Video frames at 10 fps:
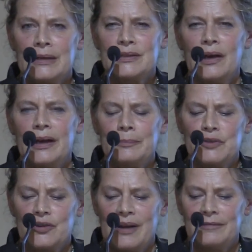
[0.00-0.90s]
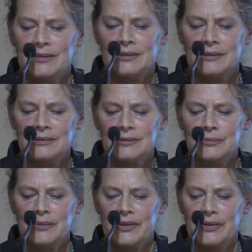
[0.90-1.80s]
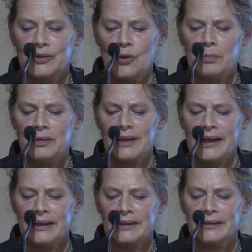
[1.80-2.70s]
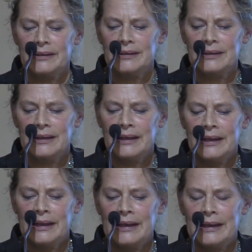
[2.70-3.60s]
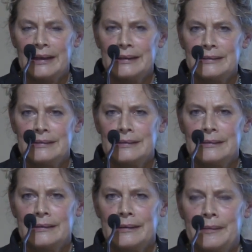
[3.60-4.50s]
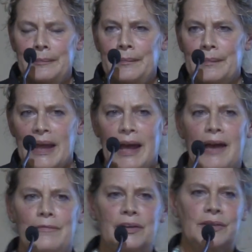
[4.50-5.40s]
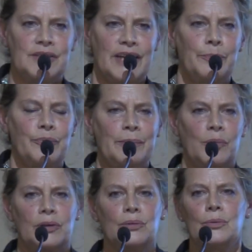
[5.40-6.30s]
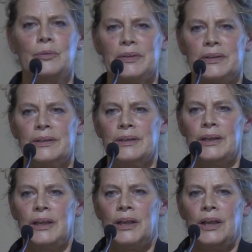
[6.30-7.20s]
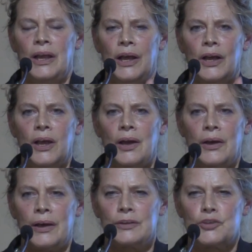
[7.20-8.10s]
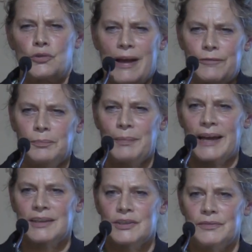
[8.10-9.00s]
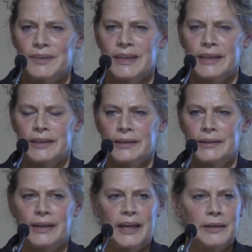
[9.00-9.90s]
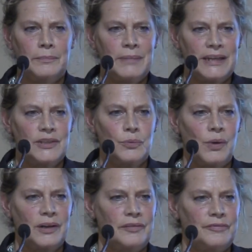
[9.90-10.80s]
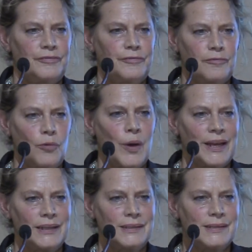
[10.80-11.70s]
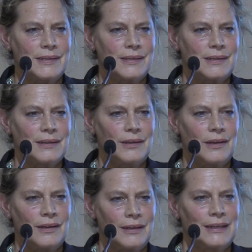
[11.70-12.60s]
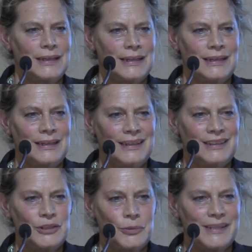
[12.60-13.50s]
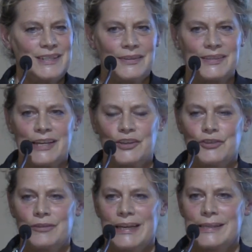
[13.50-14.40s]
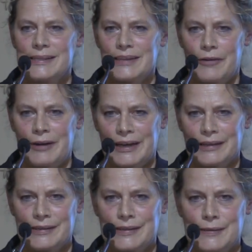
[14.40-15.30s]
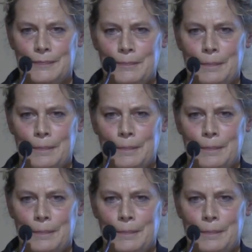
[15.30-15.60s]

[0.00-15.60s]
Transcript: time travel with the Doppelgänger and have a contemporary modern woman travel back to Vienna and meet one of Freud's early 20th century hysterics,